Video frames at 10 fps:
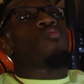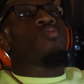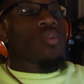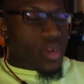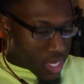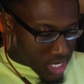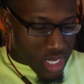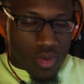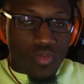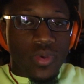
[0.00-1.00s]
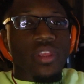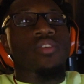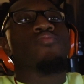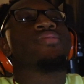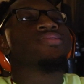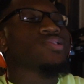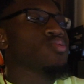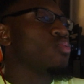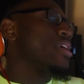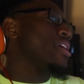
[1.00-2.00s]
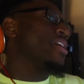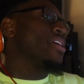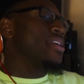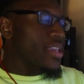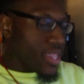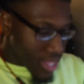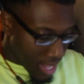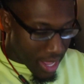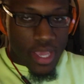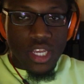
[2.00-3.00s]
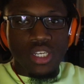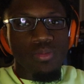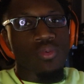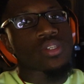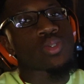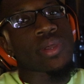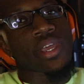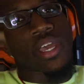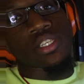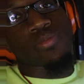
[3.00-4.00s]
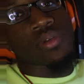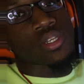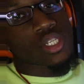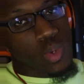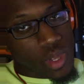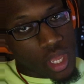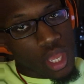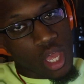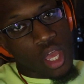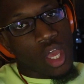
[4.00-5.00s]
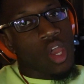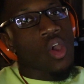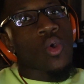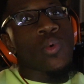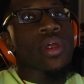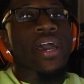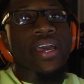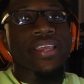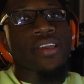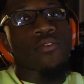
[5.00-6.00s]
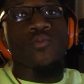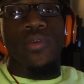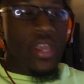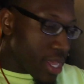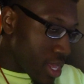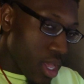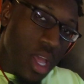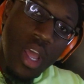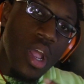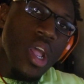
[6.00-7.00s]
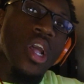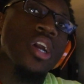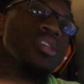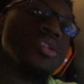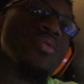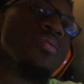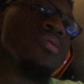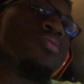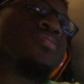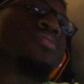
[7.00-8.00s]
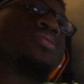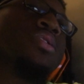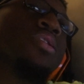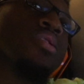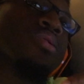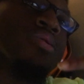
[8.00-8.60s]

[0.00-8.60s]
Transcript: What is up, winning with Twiin? Gang, it's your boy Twiin. Can't spell Twiin without that win. Cause all we do is take